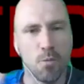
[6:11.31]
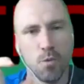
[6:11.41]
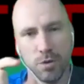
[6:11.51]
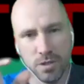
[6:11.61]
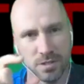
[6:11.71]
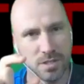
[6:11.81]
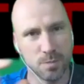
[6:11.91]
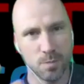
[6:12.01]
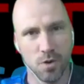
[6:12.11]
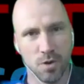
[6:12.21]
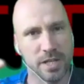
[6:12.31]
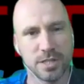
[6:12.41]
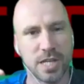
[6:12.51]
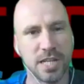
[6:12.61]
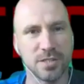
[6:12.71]
one small little
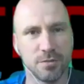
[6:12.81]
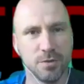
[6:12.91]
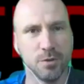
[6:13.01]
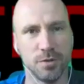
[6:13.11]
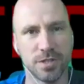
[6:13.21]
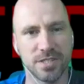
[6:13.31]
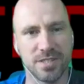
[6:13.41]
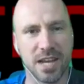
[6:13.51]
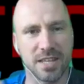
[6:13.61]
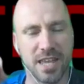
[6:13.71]
change in the rules that